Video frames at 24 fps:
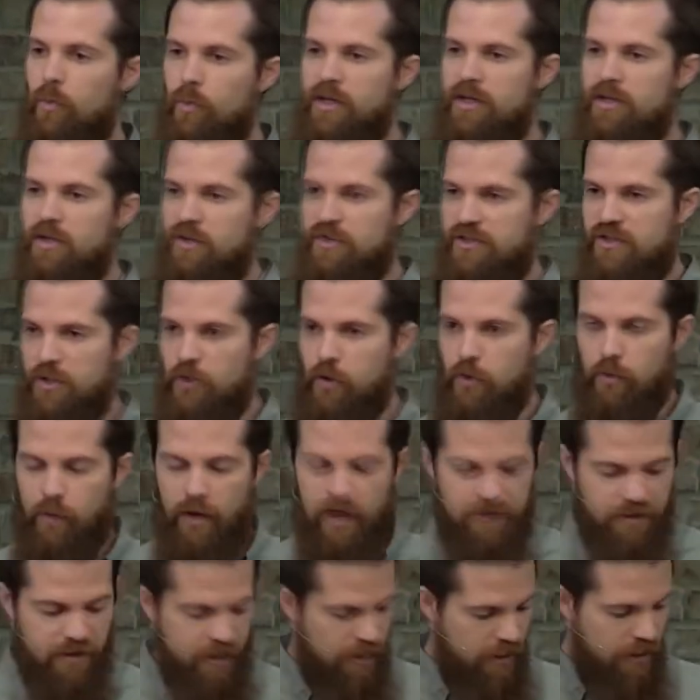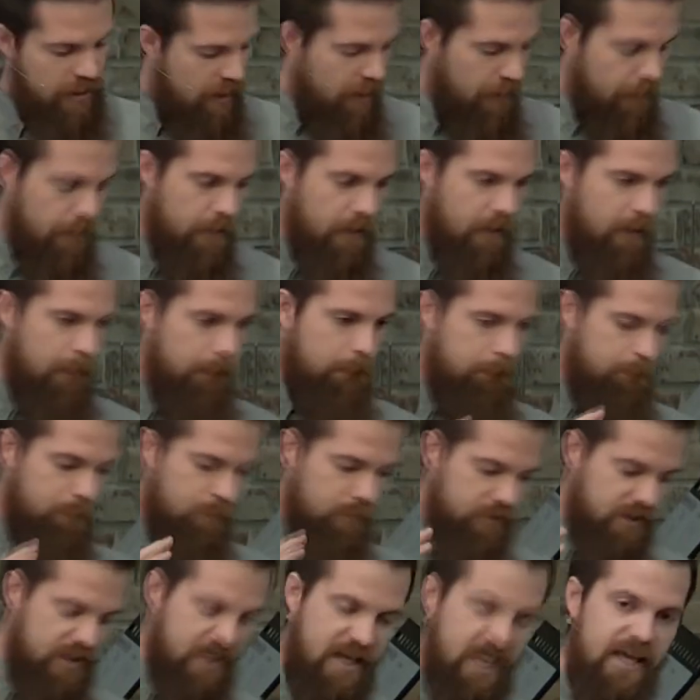real too, right? The
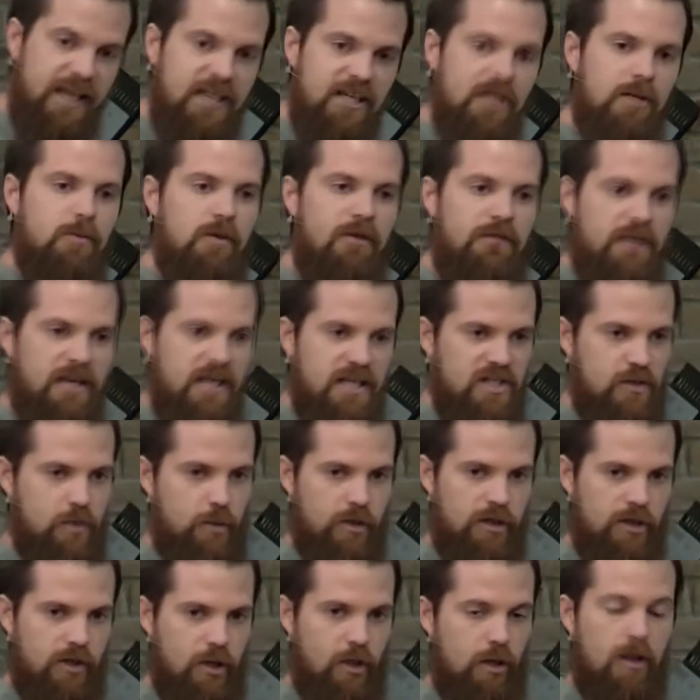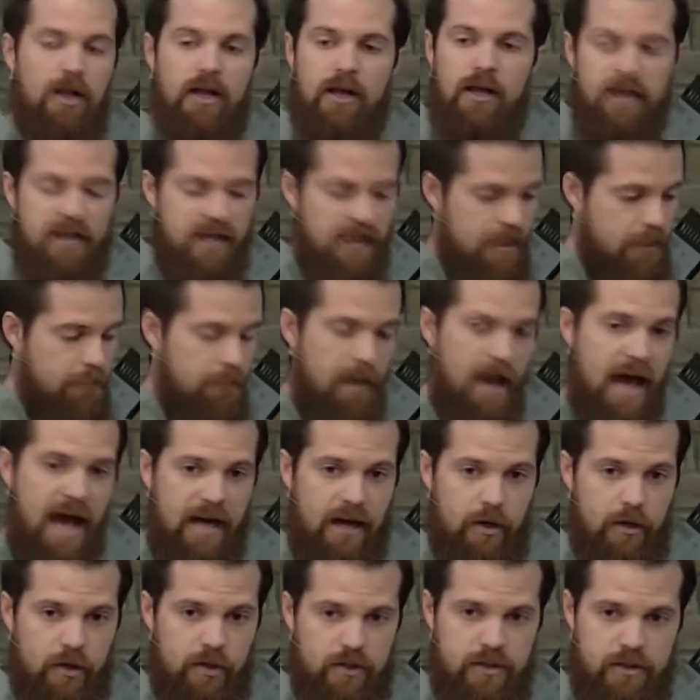kingdom of Israel, it
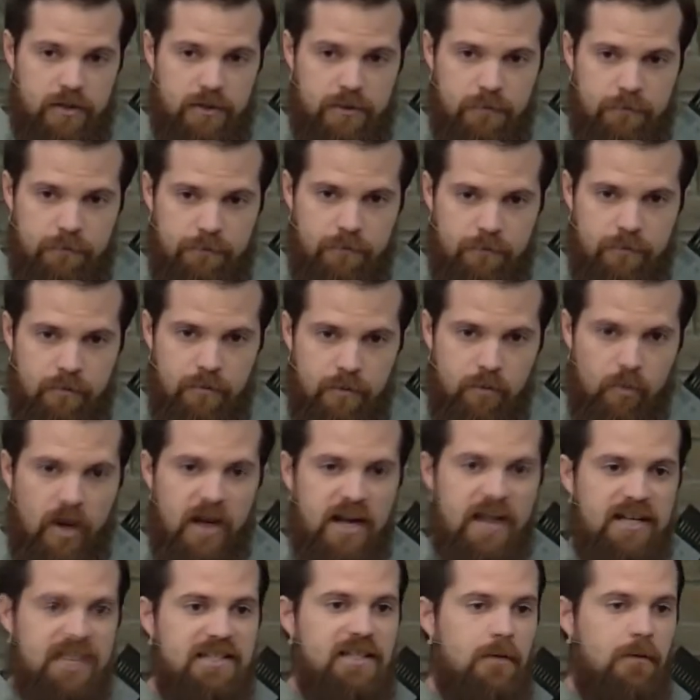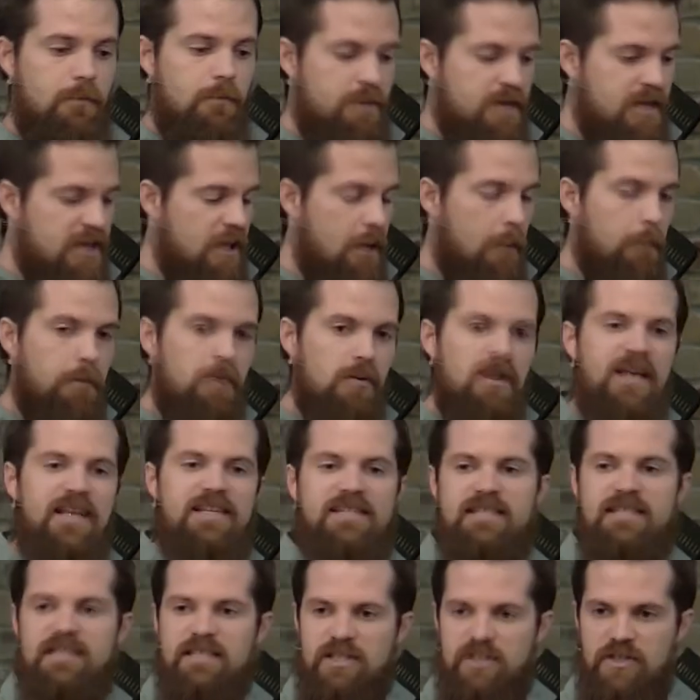matters, right? As them being a
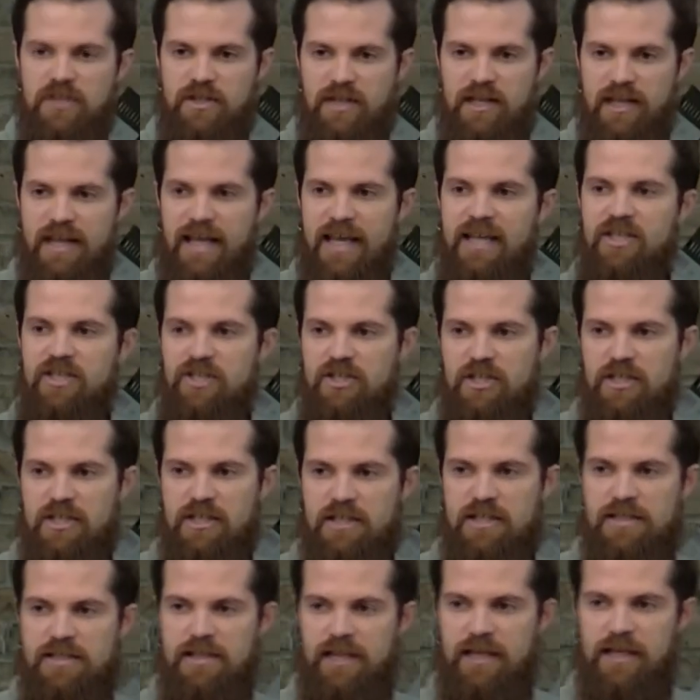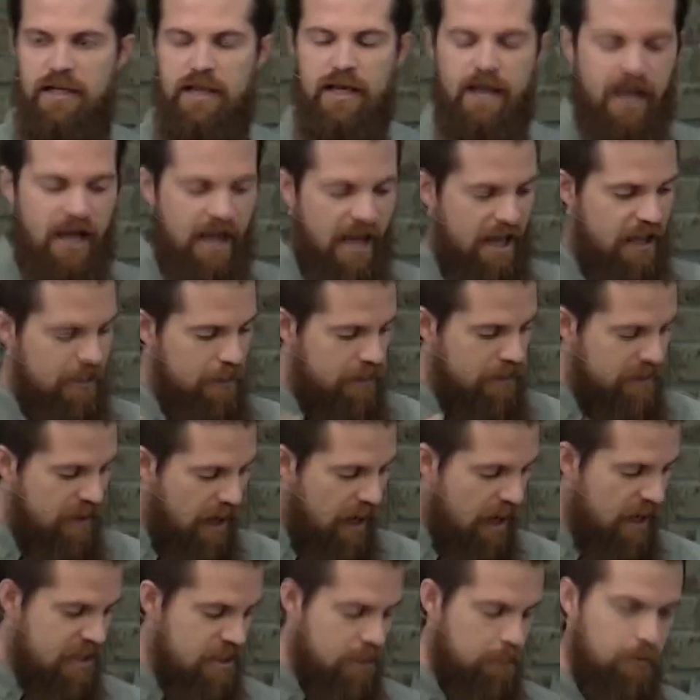blessing to the nations and
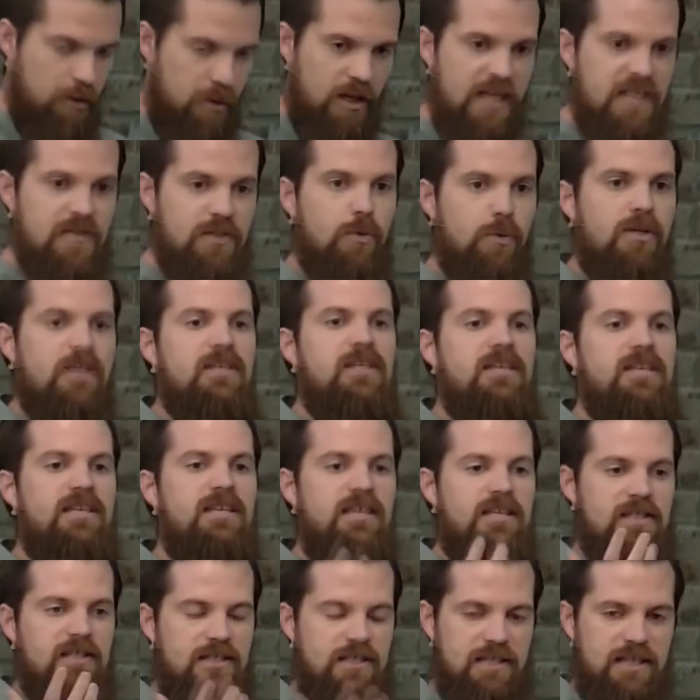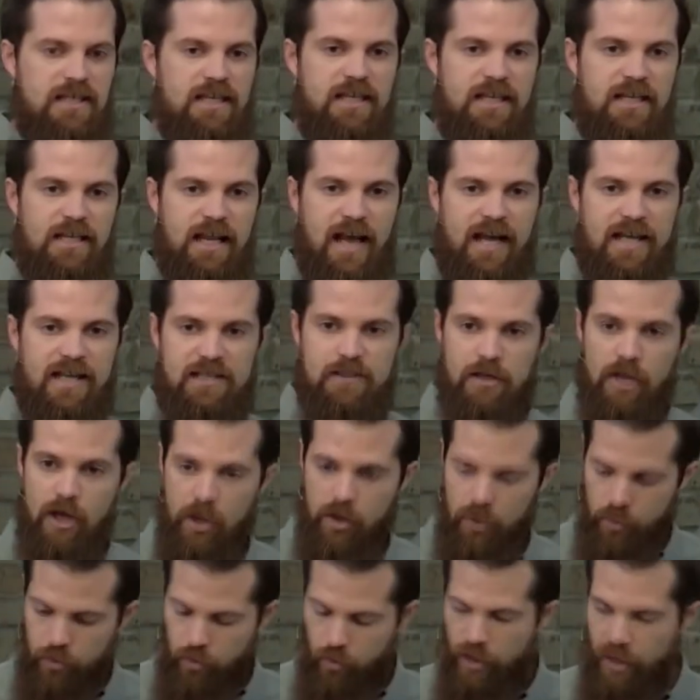God's place where he is seen as
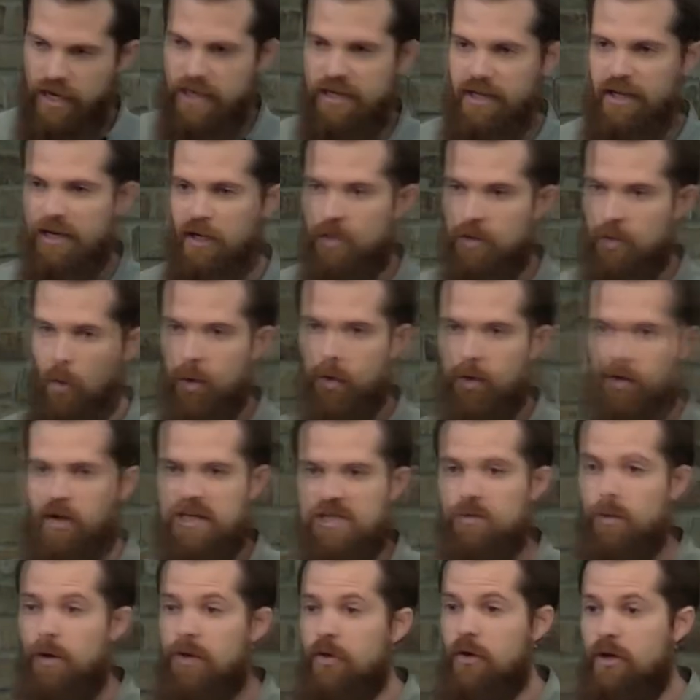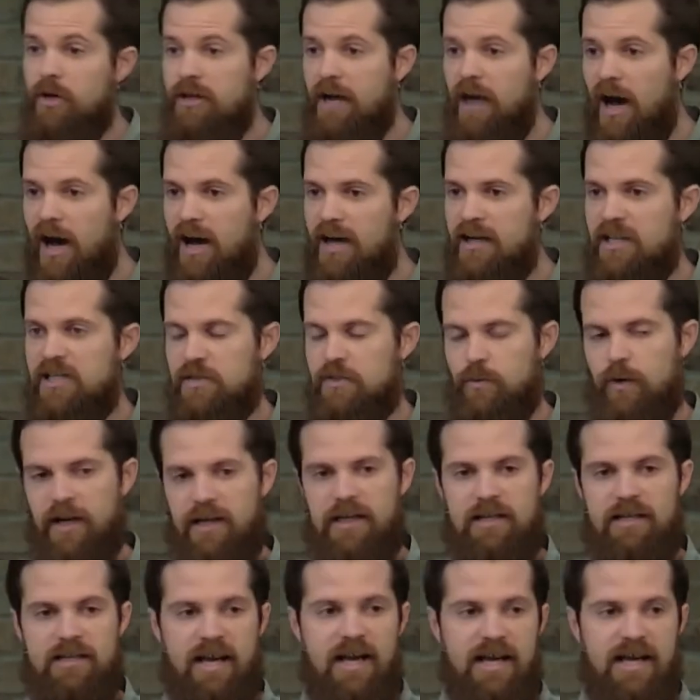great and glorious. Whether God is
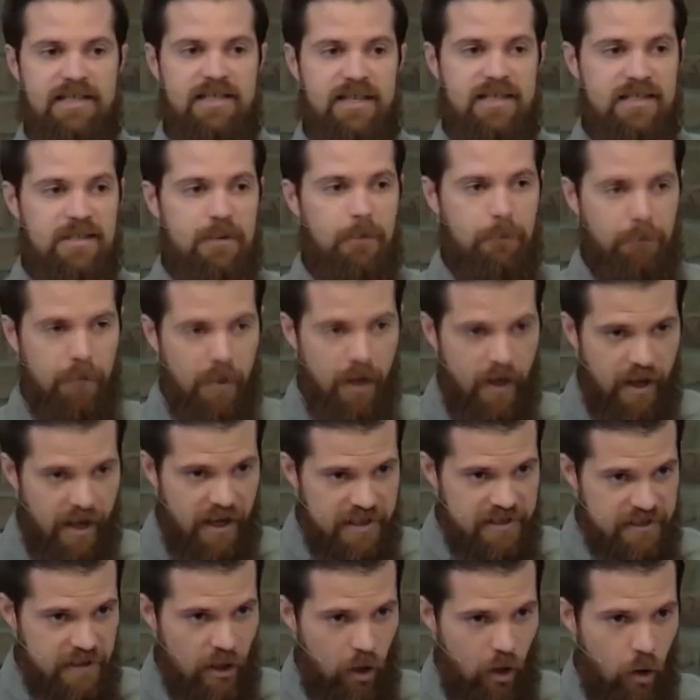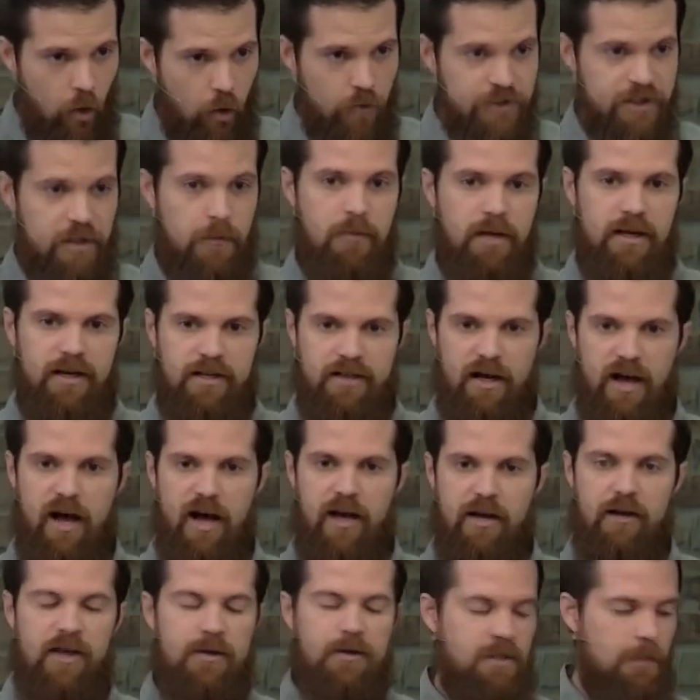recognized as the ultimate
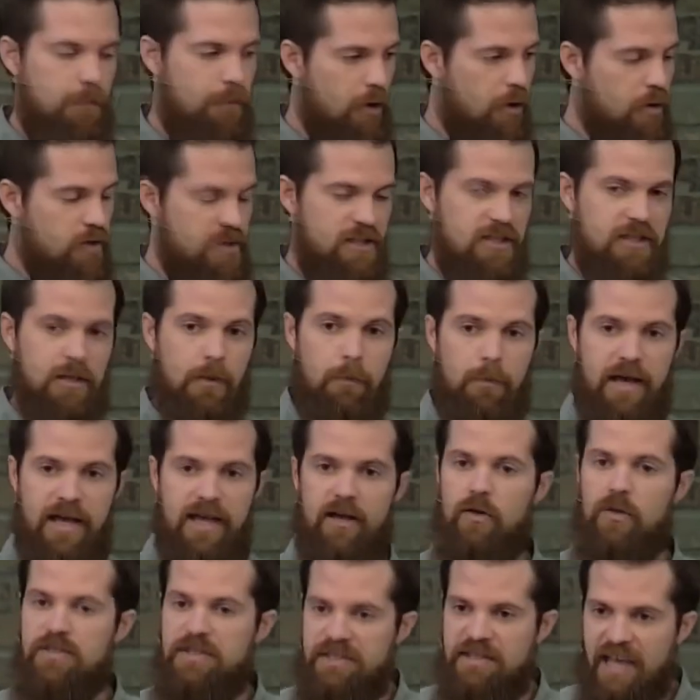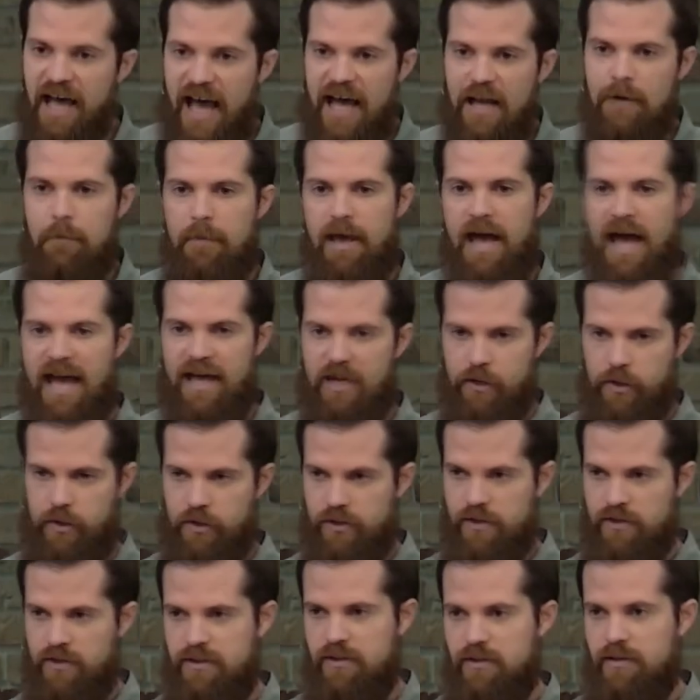God as opposed to the Baals, that
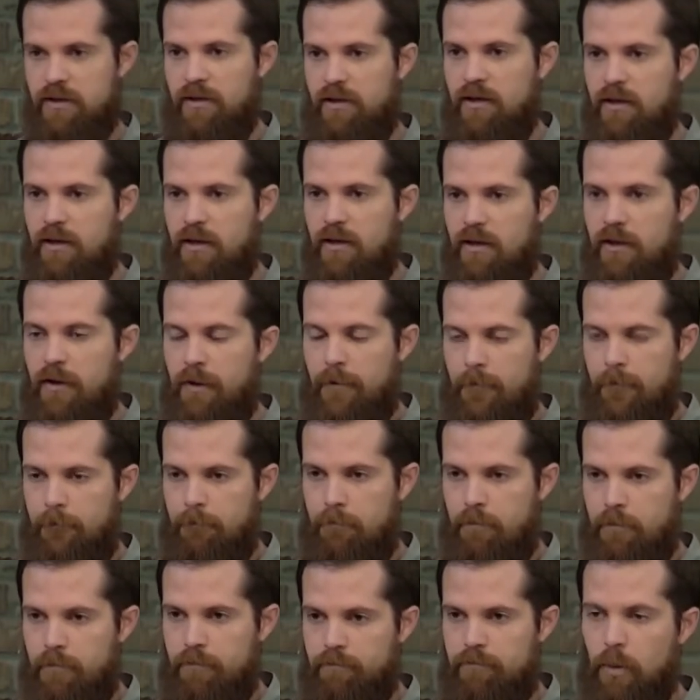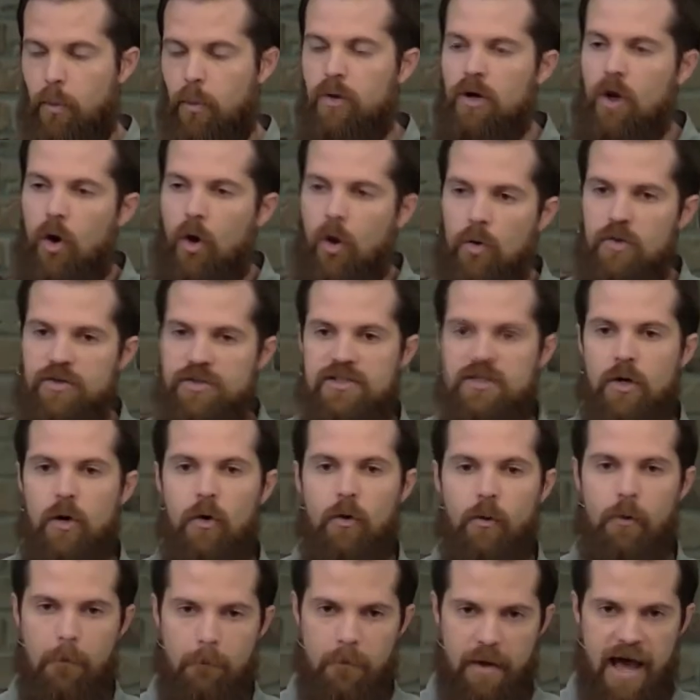matters. But what
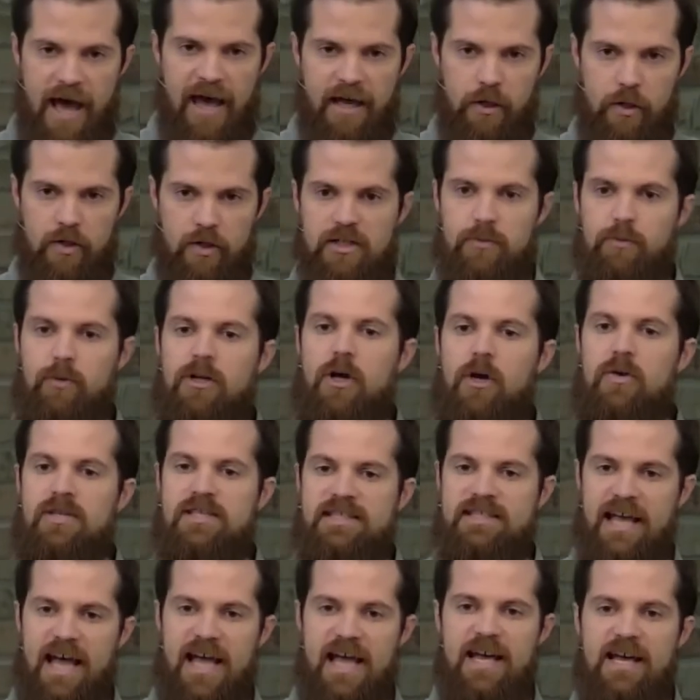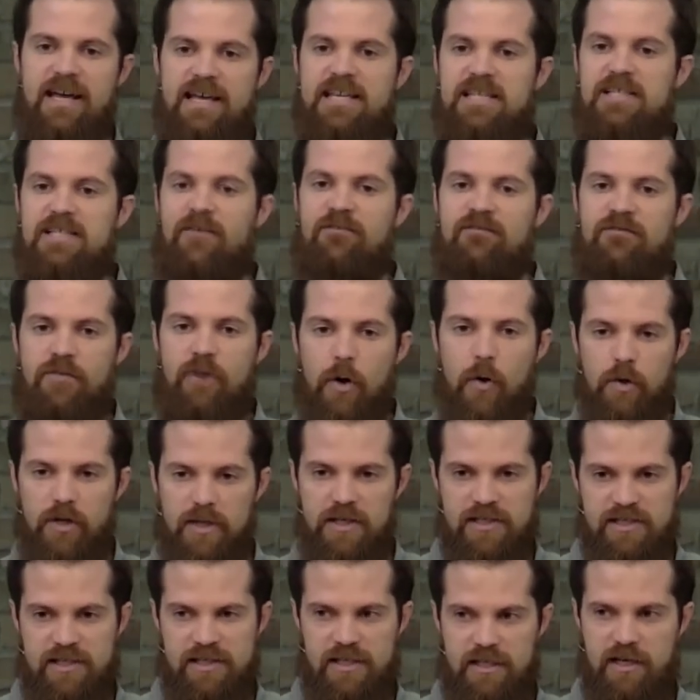also matters, and what Hosea is
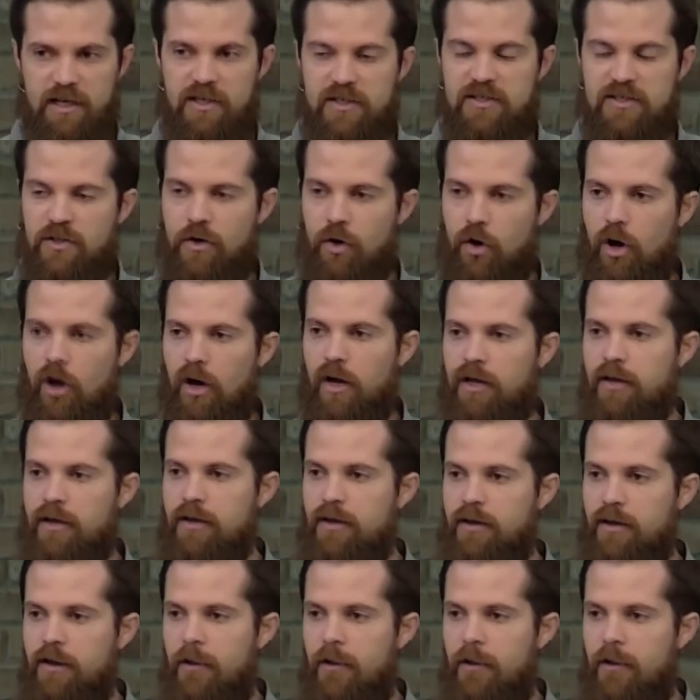focusing us on,